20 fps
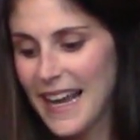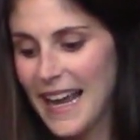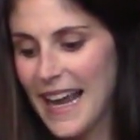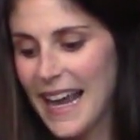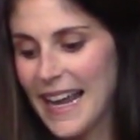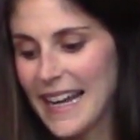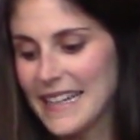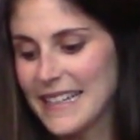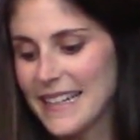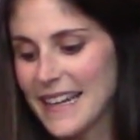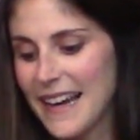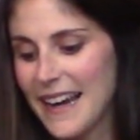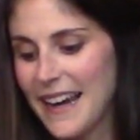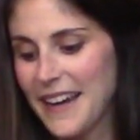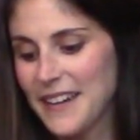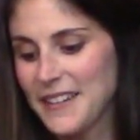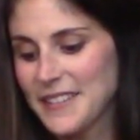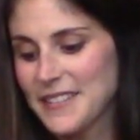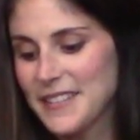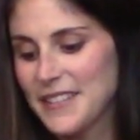And
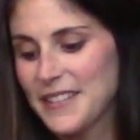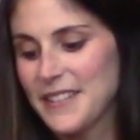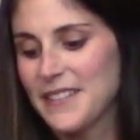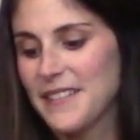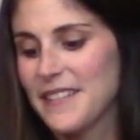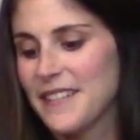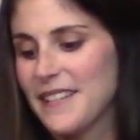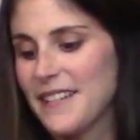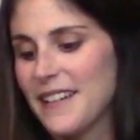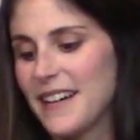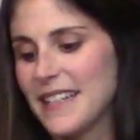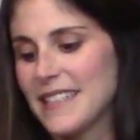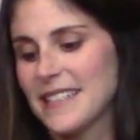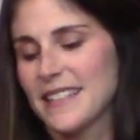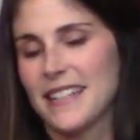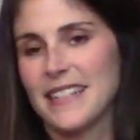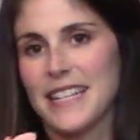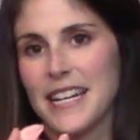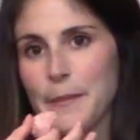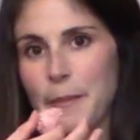I also, I just
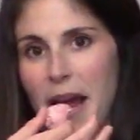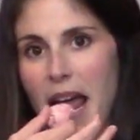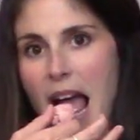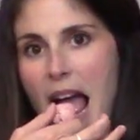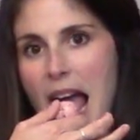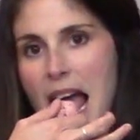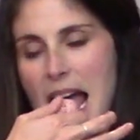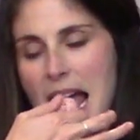gotta take a bite.